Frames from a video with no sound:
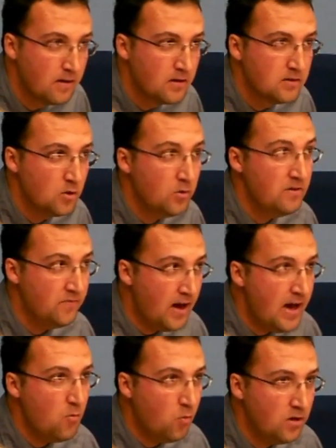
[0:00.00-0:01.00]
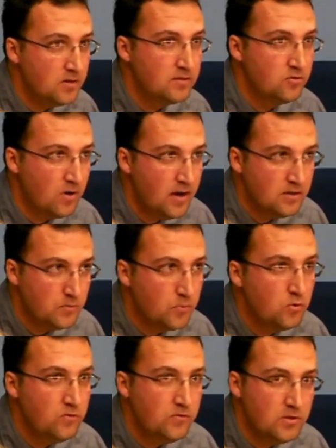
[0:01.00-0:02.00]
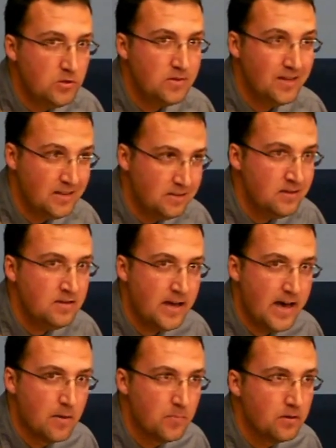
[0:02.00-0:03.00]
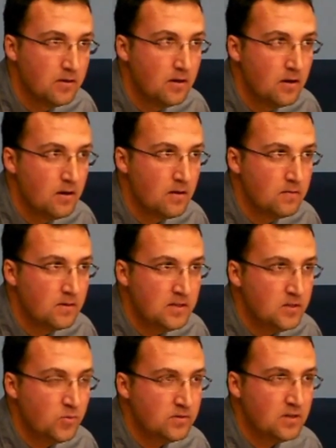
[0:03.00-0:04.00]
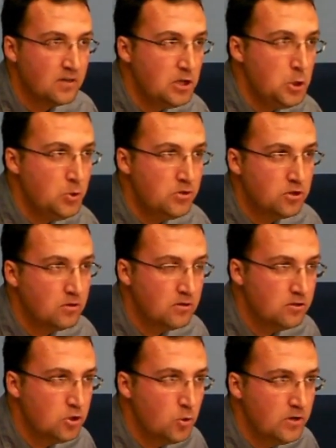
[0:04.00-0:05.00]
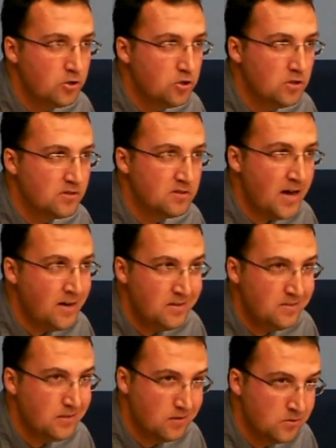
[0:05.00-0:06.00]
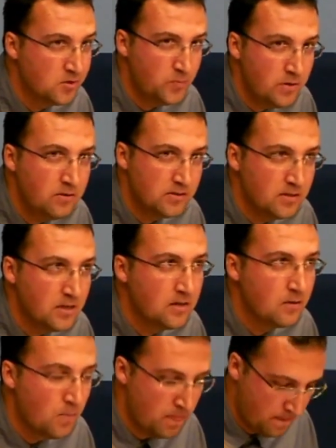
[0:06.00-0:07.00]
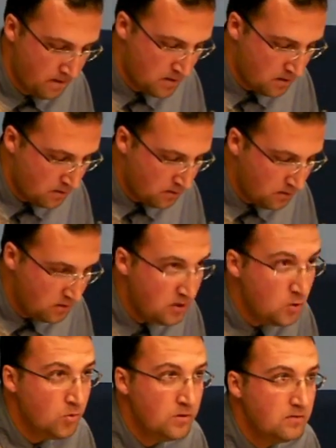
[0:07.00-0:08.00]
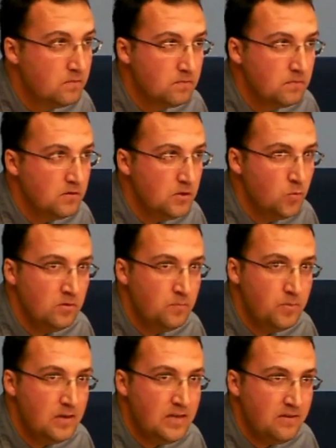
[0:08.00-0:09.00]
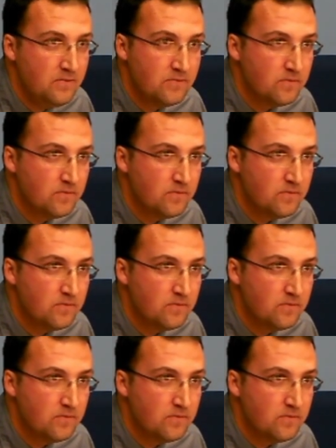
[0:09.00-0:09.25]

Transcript: So if I was trying to prove to you that it didn't happen, that this was a huge Jewish Zionistic conspiracy, you wouldn't believe